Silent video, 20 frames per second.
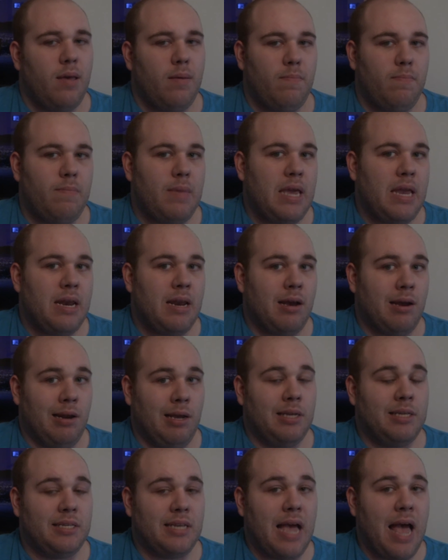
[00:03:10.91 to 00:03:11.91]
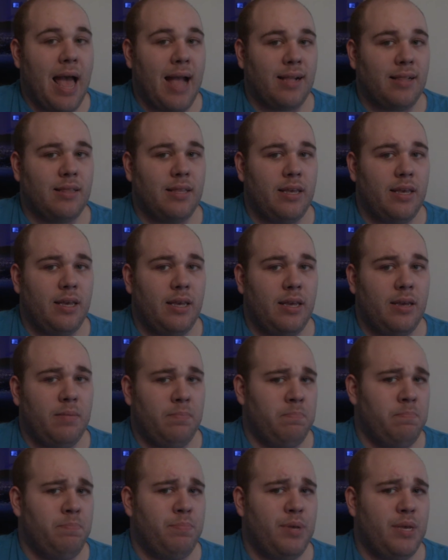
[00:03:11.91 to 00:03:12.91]
may not exactly
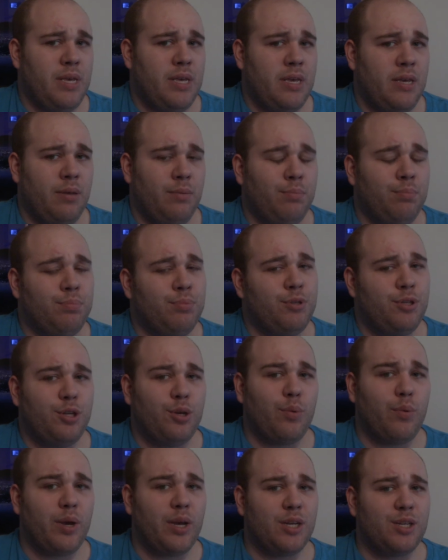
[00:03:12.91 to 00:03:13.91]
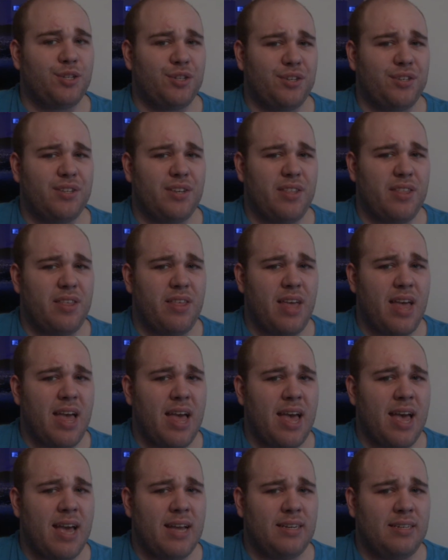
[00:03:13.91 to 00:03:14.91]
be doing just
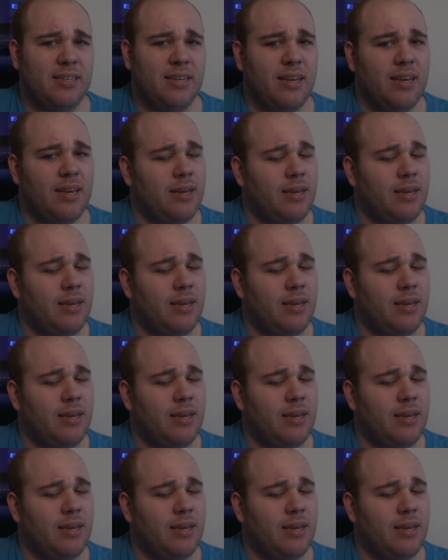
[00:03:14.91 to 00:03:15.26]
that.